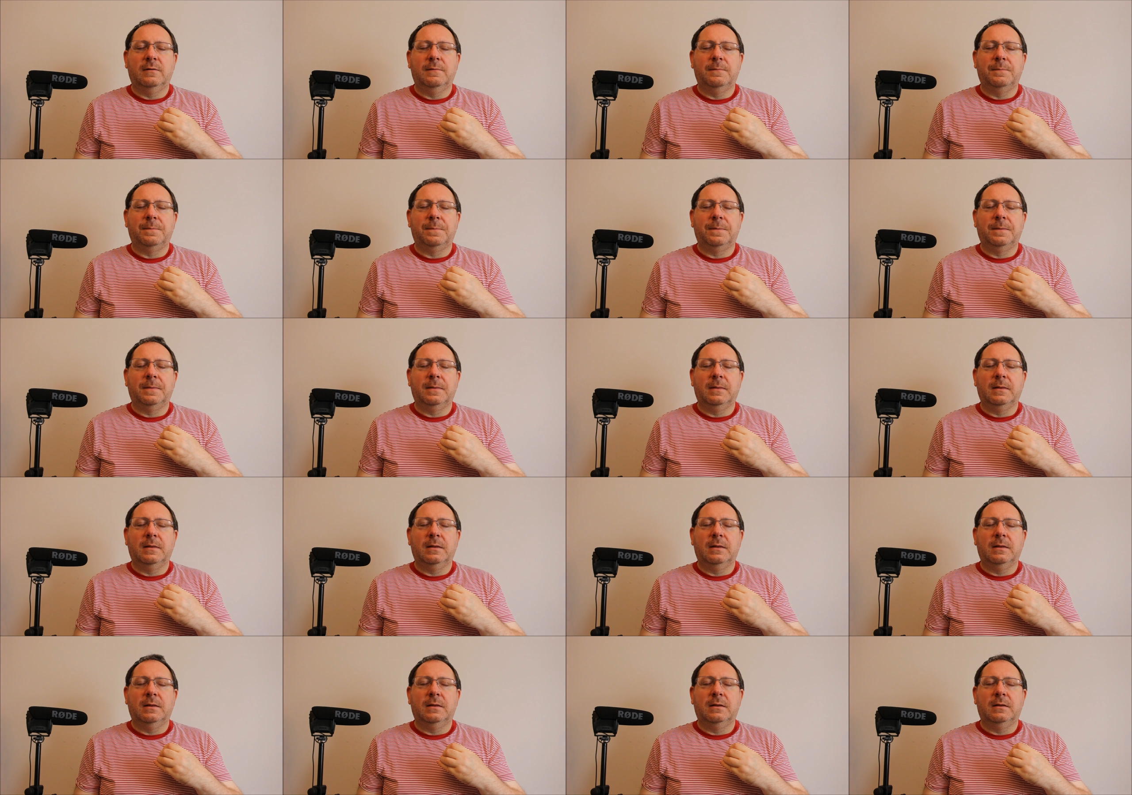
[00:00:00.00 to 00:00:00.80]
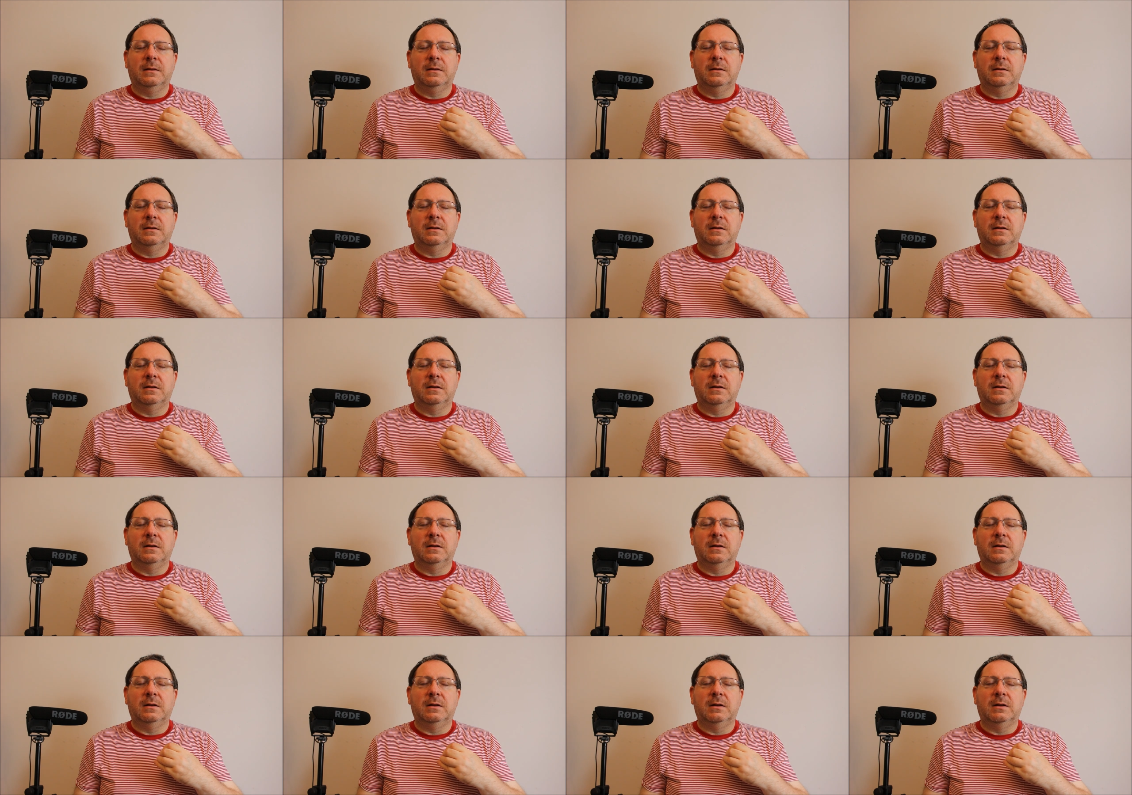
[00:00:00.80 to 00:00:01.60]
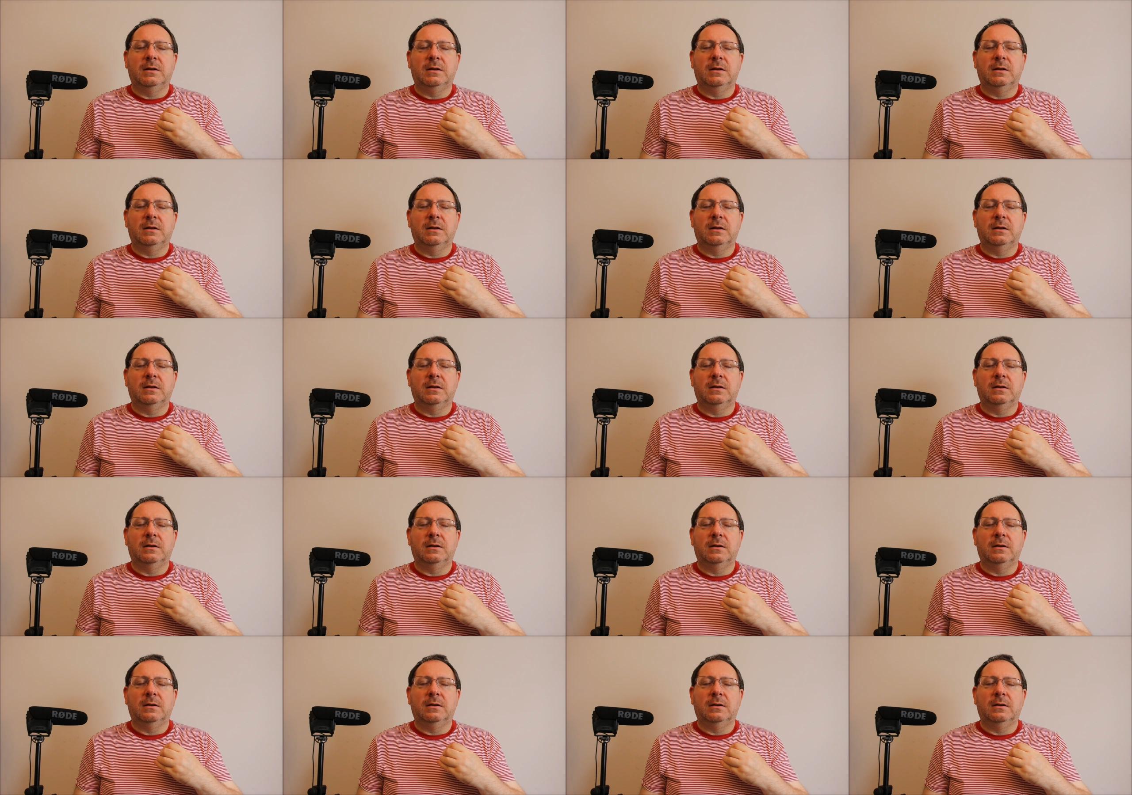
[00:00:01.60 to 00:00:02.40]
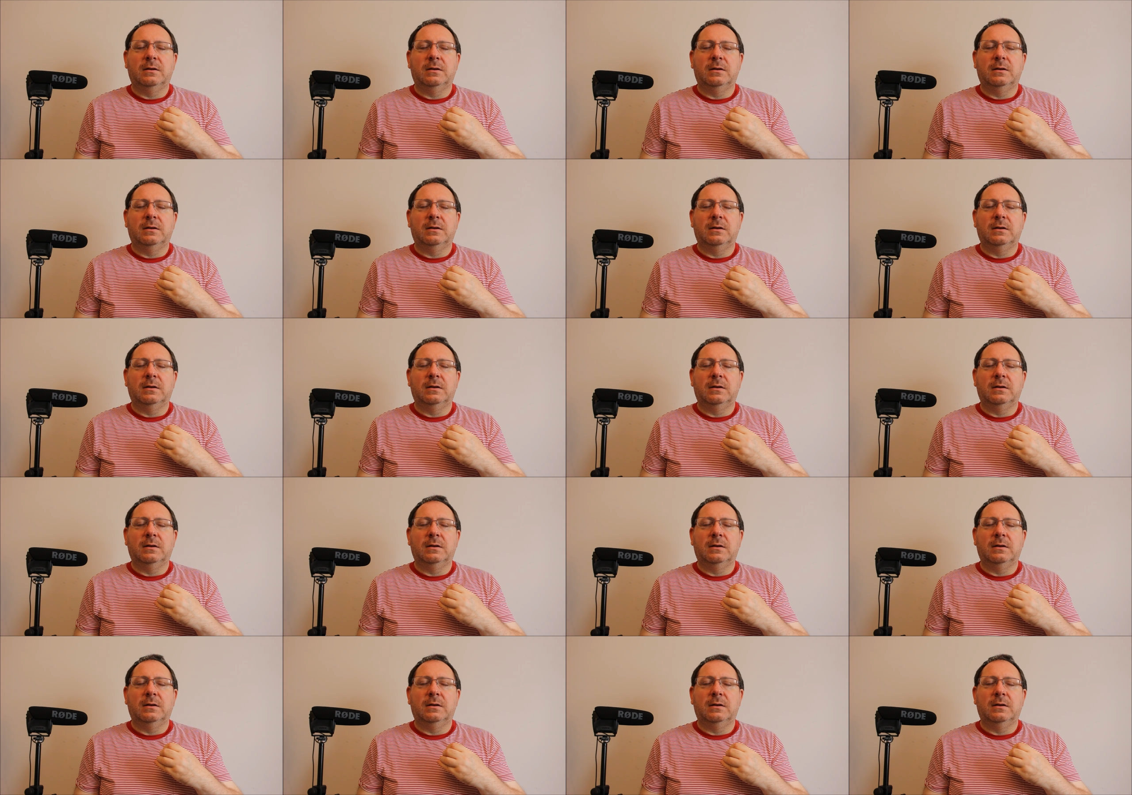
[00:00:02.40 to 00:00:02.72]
[no speech]